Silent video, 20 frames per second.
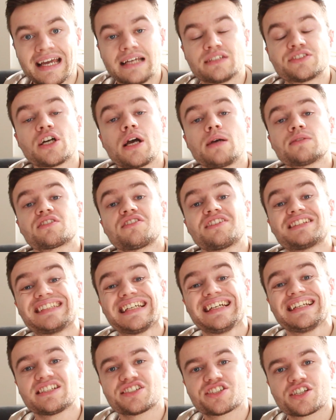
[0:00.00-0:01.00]
In terms of the
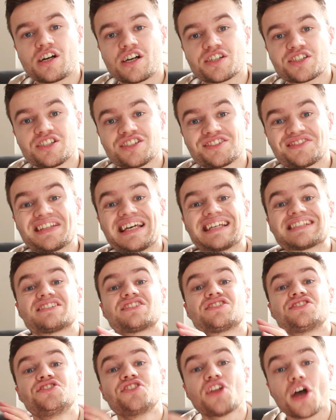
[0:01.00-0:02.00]
dealing charges, there's
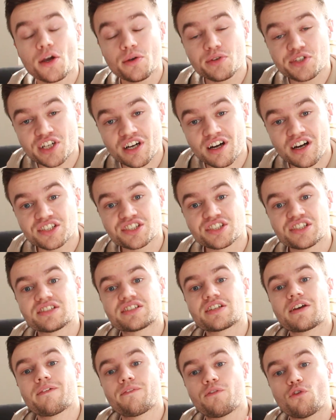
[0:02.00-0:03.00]
no
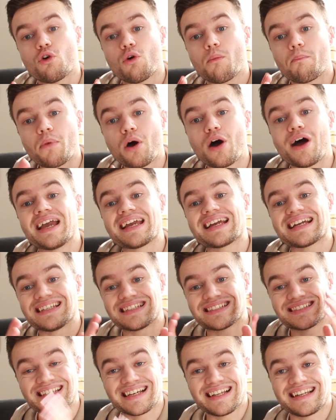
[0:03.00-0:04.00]
charges for buying and
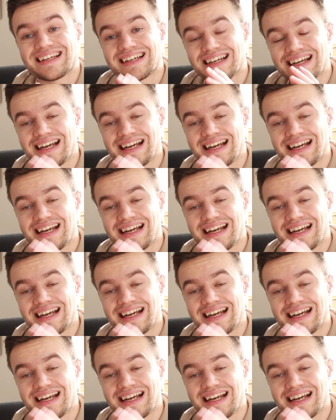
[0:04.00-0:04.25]
selling